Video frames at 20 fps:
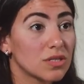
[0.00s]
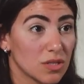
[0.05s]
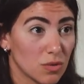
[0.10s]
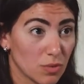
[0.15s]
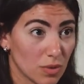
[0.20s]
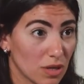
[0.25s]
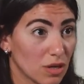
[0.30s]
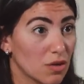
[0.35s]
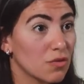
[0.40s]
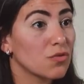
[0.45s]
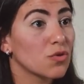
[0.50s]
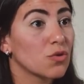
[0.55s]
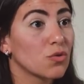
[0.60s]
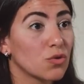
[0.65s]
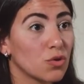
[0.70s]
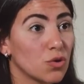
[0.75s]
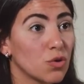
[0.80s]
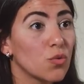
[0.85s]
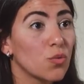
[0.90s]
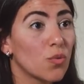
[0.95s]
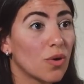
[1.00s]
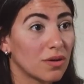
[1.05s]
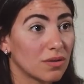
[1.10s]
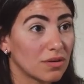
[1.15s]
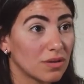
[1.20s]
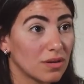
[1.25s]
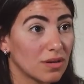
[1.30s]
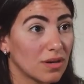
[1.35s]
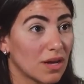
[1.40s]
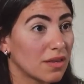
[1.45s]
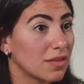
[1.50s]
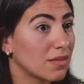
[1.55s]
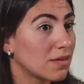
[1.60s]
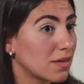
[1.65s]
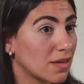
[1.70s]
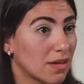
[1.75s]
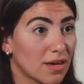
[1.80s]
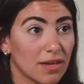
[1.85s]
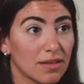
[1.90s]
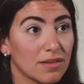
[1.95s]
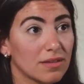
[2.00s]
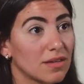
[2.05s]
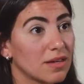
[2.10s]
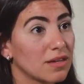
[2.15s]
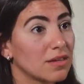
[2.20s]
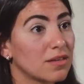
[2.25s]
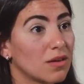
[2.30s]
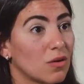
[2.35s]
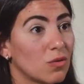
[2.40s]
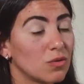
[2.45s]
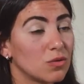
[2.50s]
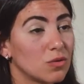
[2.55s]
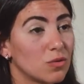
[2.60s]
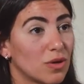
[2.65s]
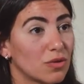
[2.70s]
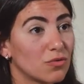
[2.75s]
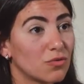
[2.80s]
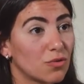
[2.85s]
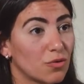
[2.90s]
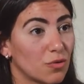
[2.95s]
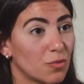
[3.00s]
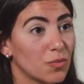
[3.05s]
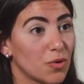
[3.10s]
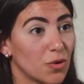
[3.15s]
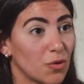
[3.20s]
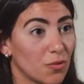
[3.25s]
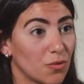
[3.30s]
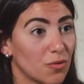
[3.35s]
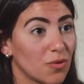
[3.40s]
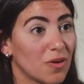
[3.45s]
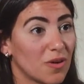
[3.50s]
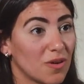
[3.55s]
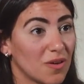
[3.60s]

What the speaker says: They will give you a new one, and they can take the old one from you.